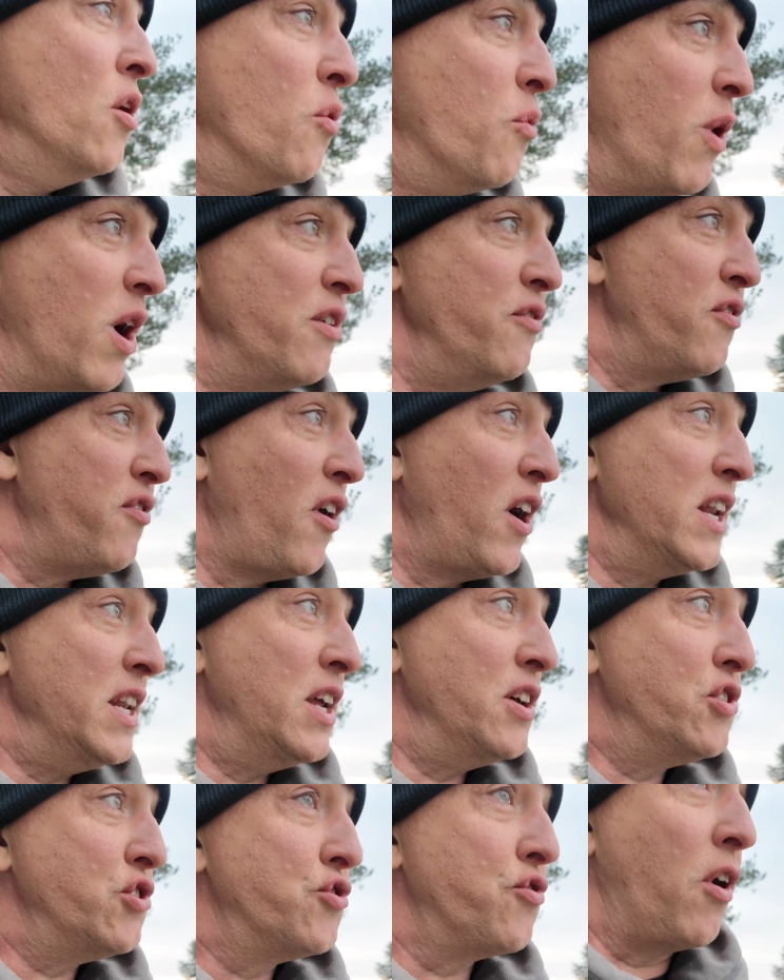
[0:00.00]
1,
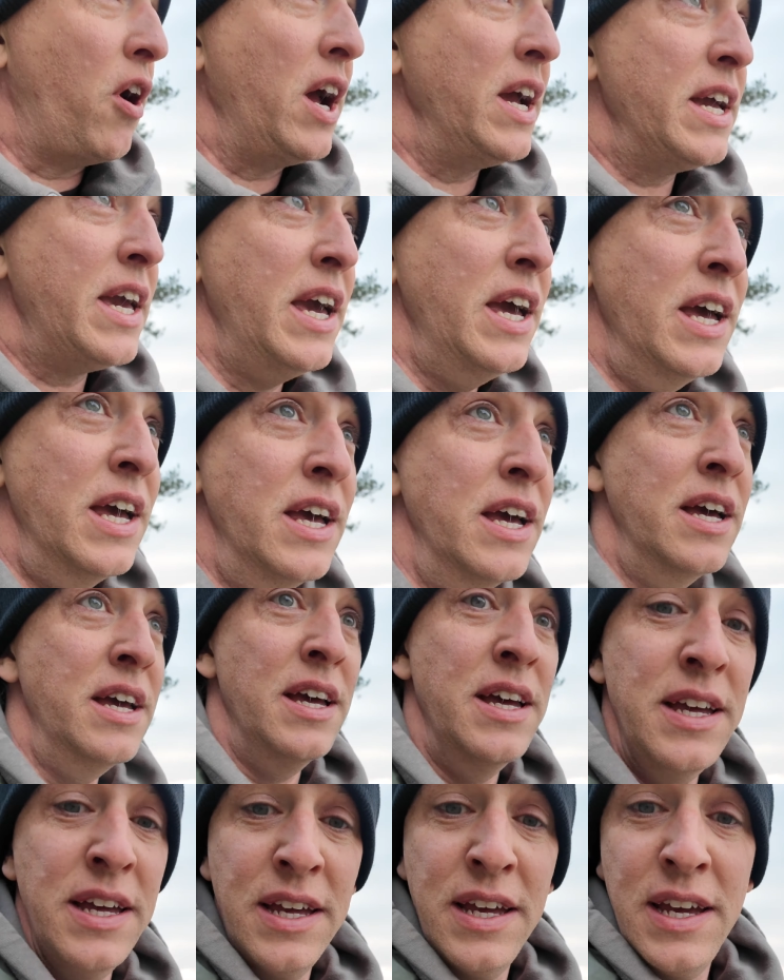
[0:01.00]
find this shrike
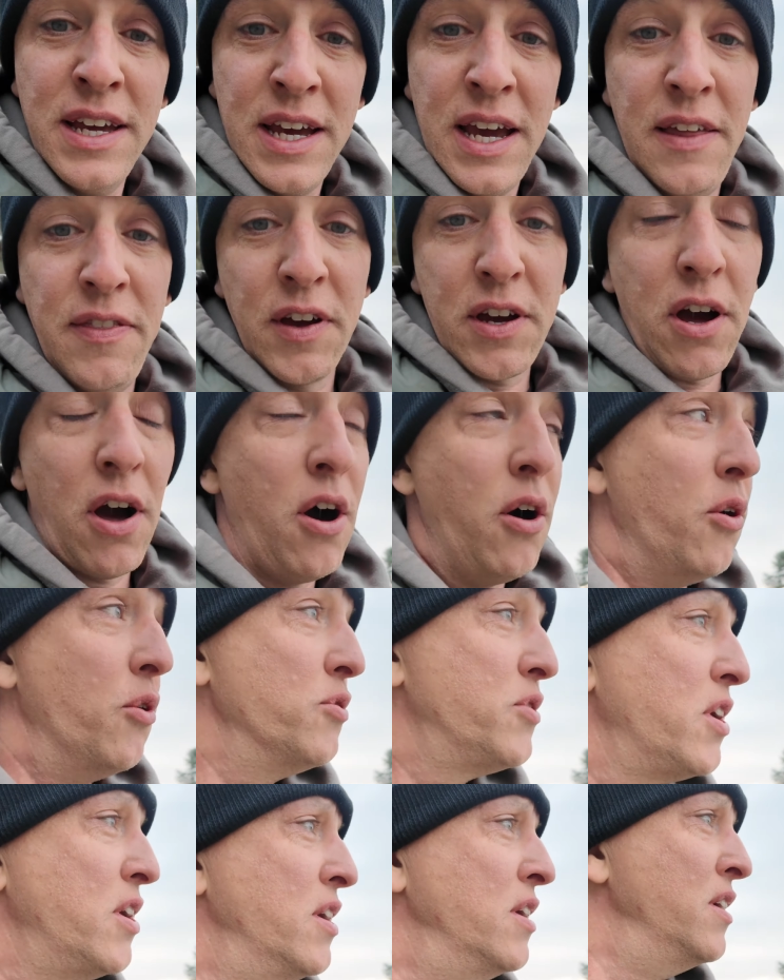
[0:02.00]
in the
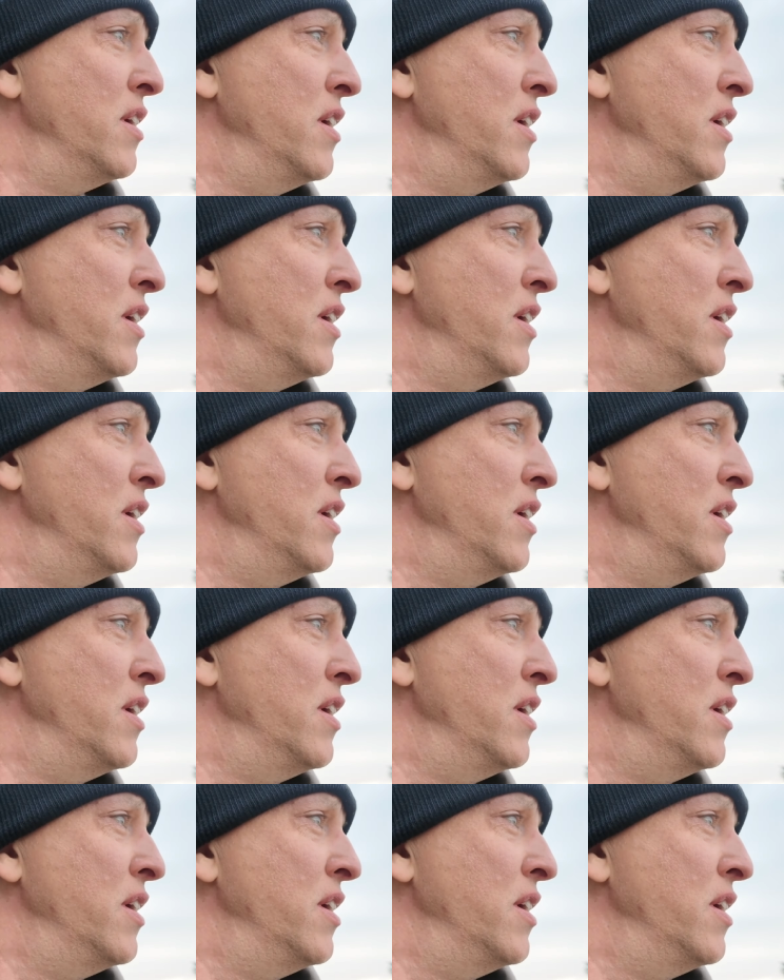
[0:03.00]
cold,